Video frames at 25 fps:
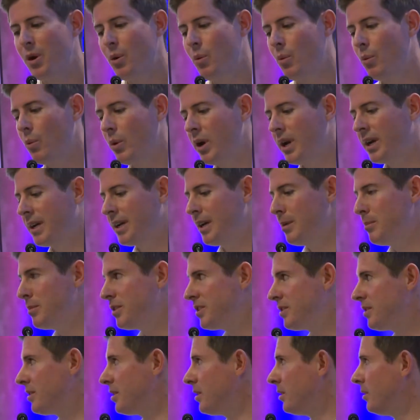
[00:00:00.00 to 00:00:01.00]
When it
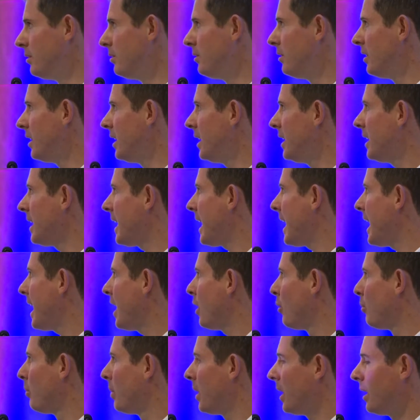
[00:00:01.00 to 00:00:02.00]
comes to the
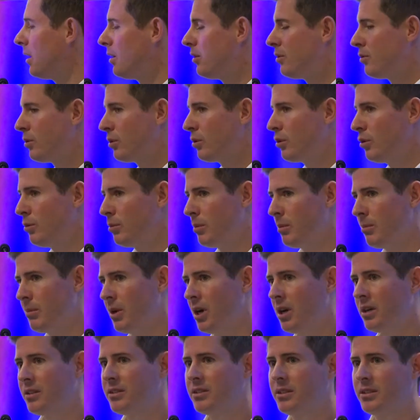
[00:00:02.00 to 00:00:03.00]
outbound recruitment
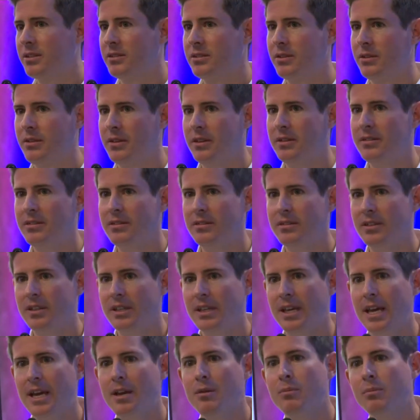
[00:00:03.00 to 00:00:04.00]
marketing, so this is
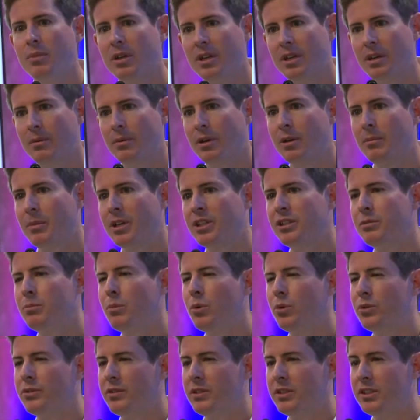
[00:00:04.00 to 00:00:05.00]
again becoming a much
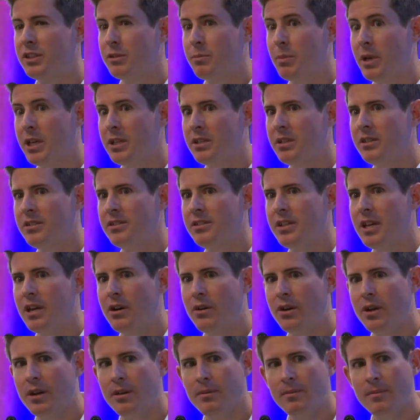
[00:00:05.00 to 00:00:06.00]
more sort of specialist
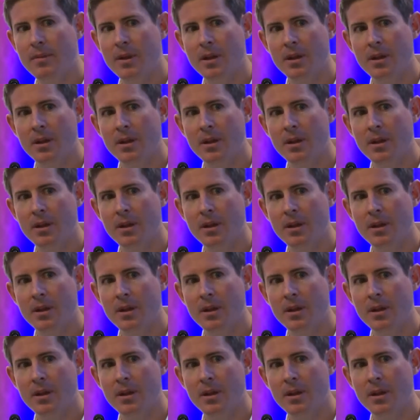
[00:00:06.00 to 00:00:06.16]
area,